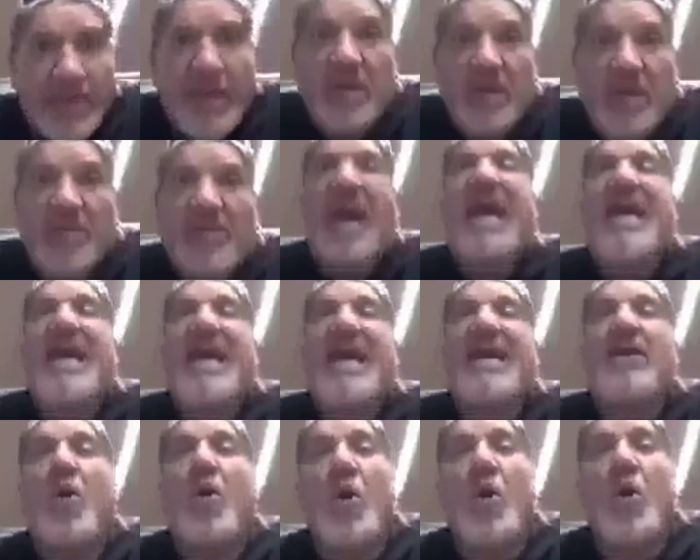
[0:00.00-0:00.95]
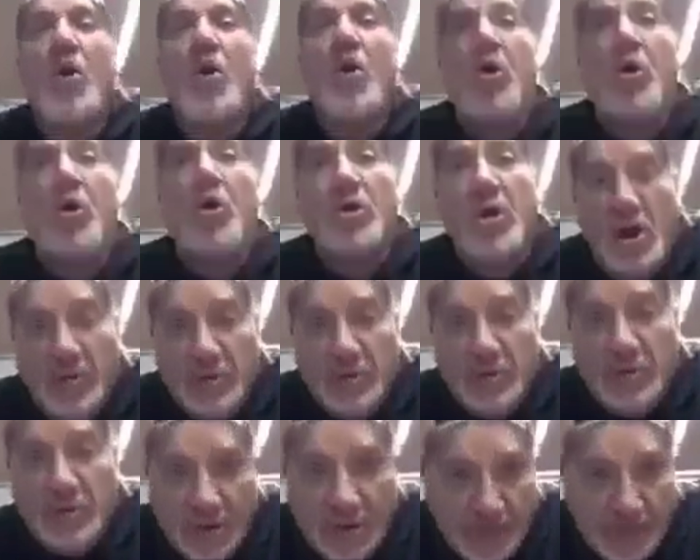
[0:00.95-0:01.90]
because I
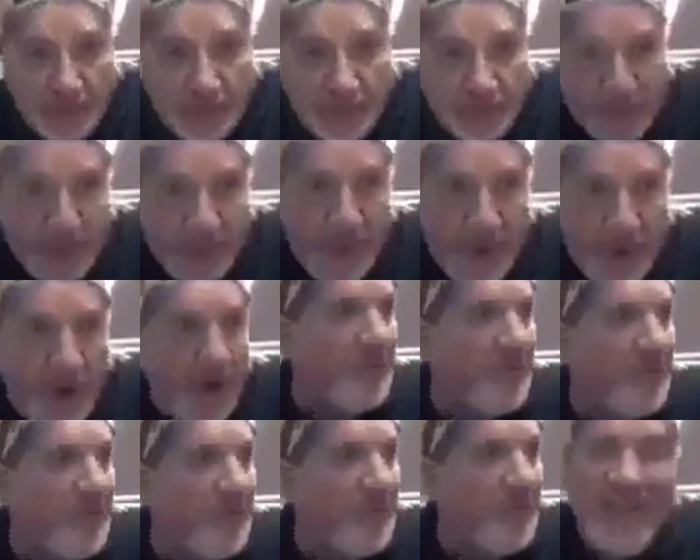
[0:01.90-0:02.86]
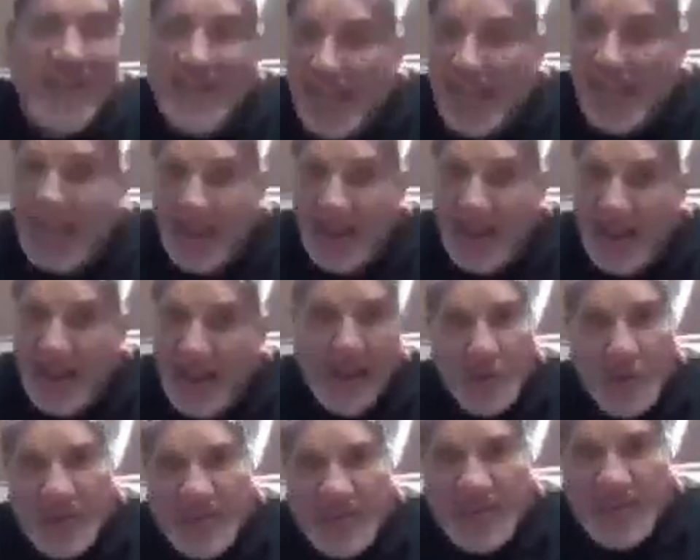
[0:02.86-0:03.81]
hold on to them. You know, Andrea and
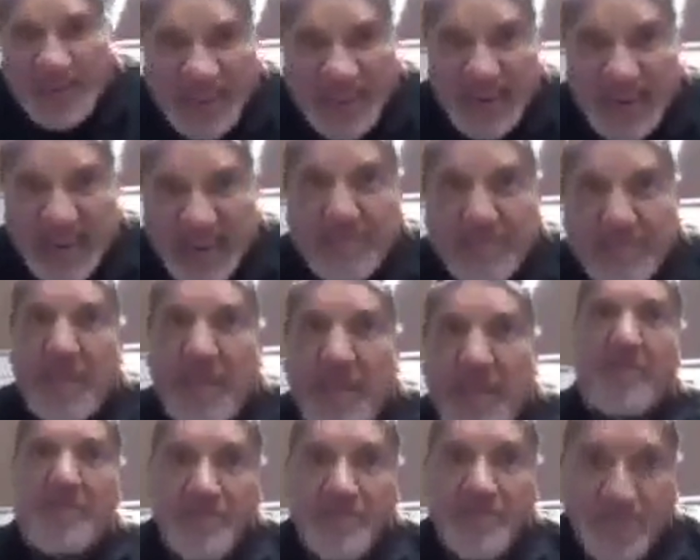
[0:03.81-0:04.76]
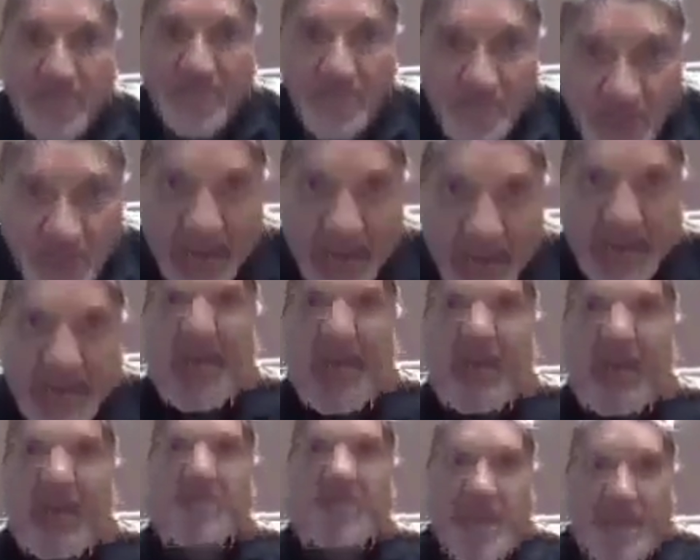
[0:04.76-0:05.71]
I, we keep them in
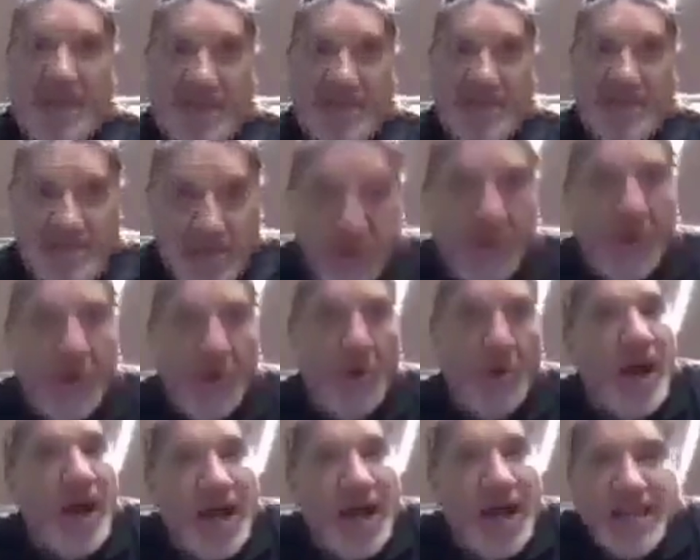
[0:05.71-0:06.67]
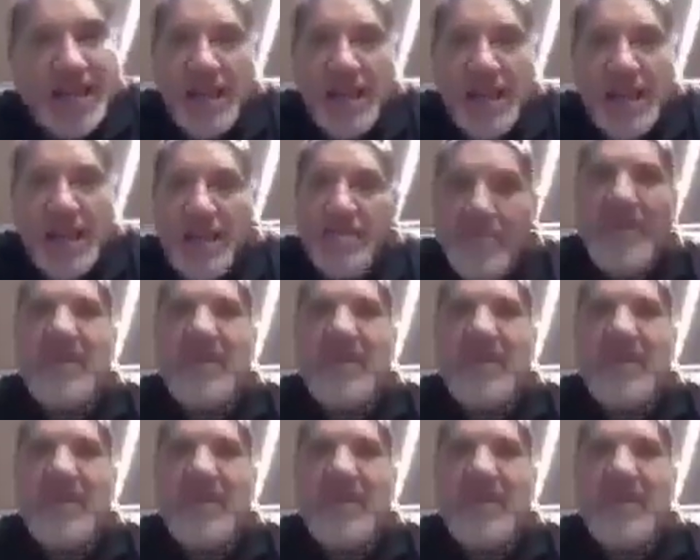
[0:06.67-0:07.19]
our safes. You know why?